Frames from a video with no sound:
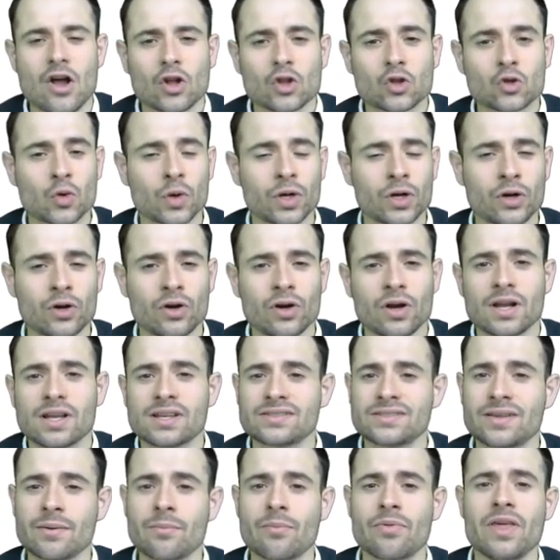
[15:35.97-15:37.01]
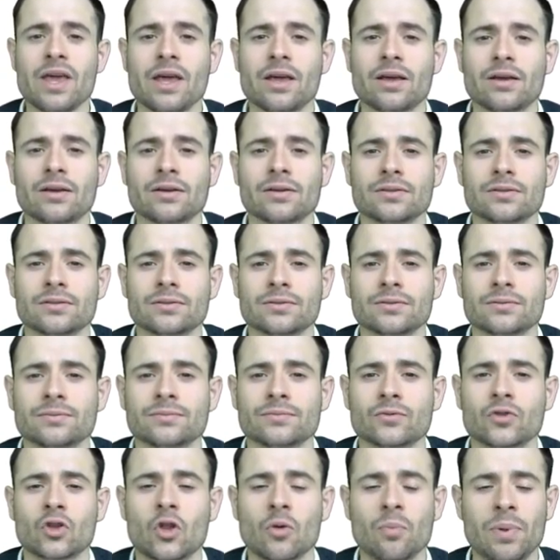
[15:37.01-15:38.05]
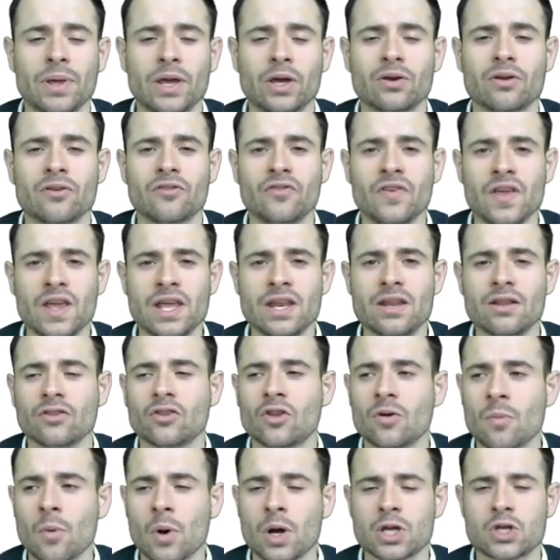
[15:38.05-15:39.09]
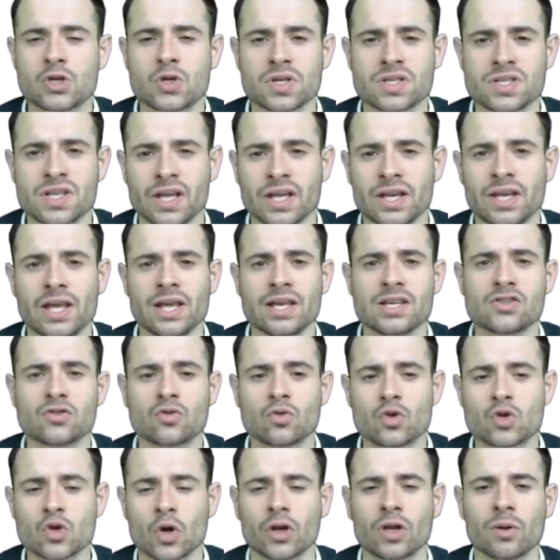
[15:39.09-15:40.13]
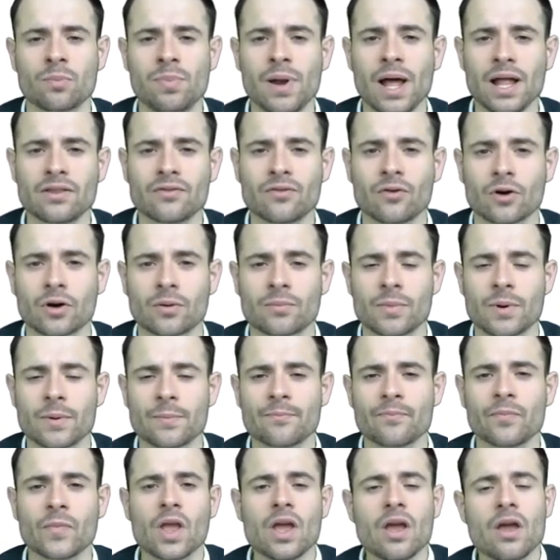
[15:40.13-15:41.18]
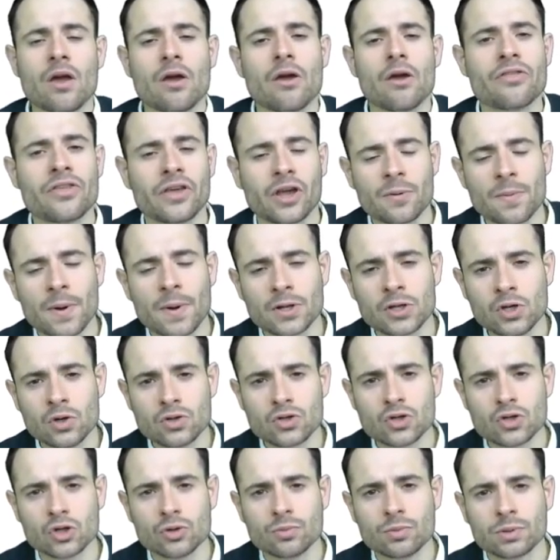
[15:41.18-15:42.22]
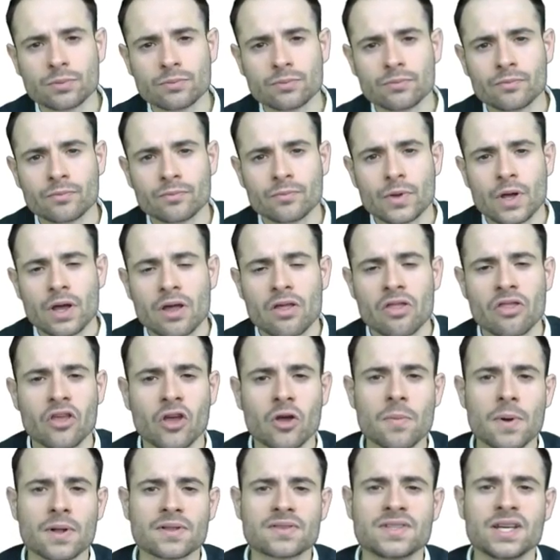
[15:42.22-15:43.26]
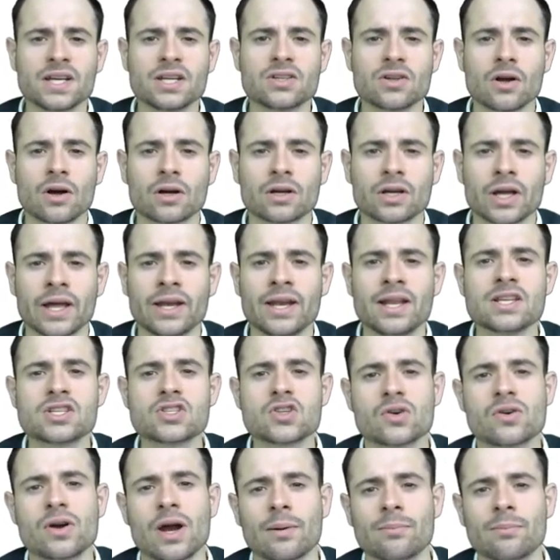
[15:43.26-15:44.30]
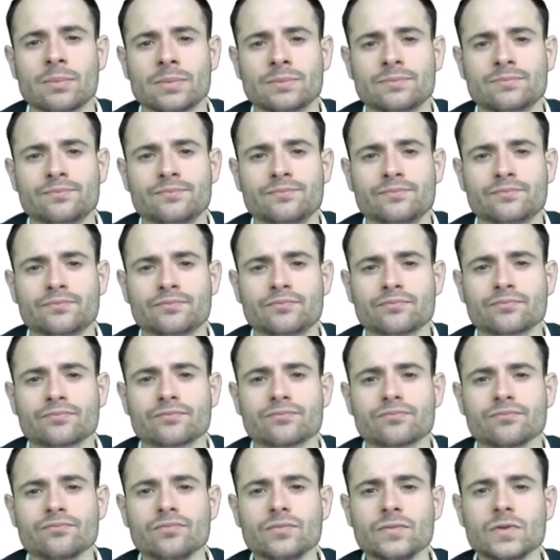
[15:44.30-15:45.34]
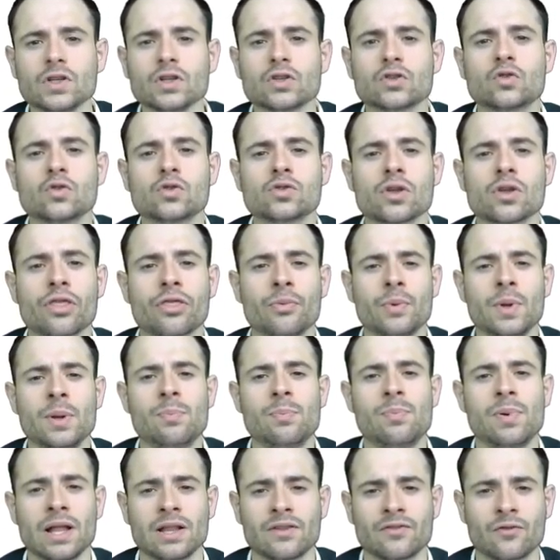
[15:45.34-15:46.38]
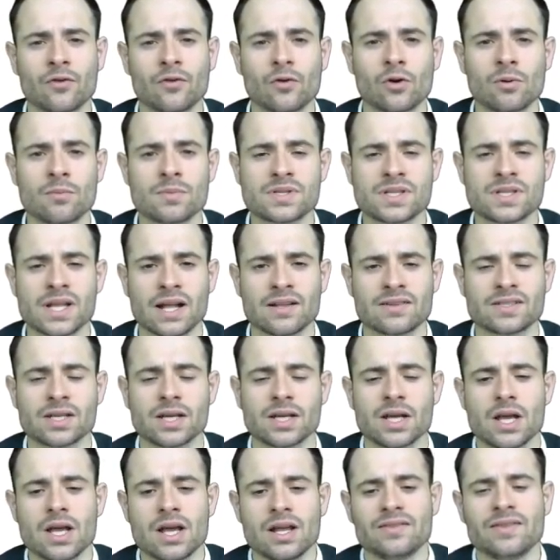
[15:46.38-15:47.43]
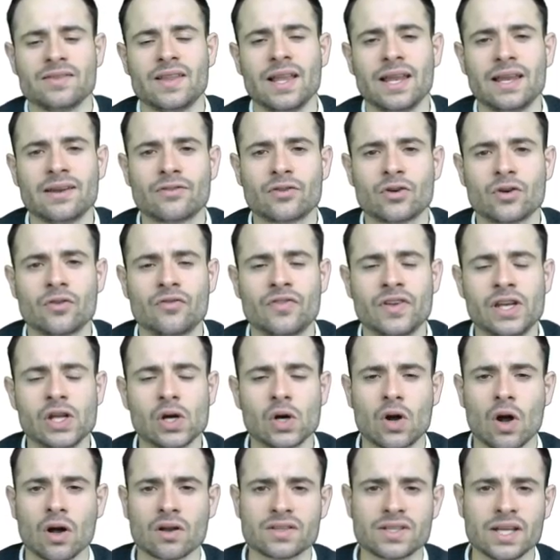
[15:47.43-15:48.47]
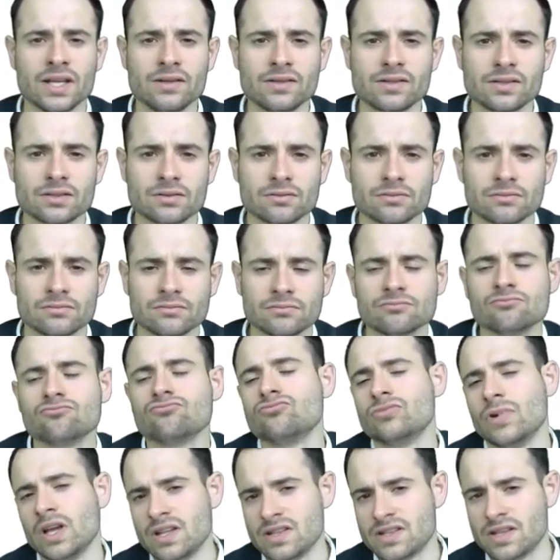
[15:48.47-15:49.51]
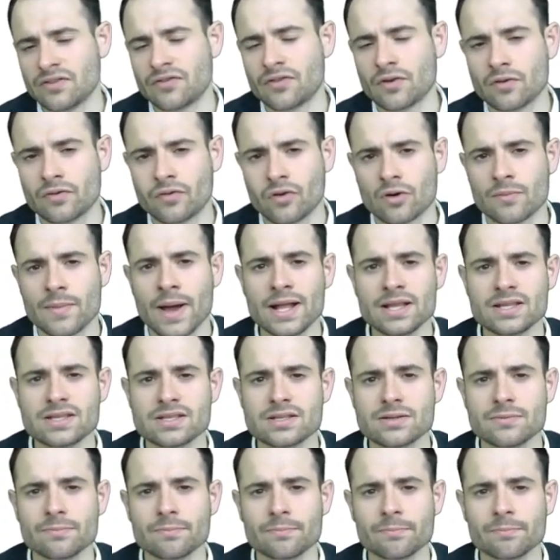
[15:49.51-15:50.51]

Twitter, same thing. The bigger the feed, the more interesting it is to join the platform. Think about YouTube. Think about TikTok and Instagram. Those are three platforms that deliver video content in different formats.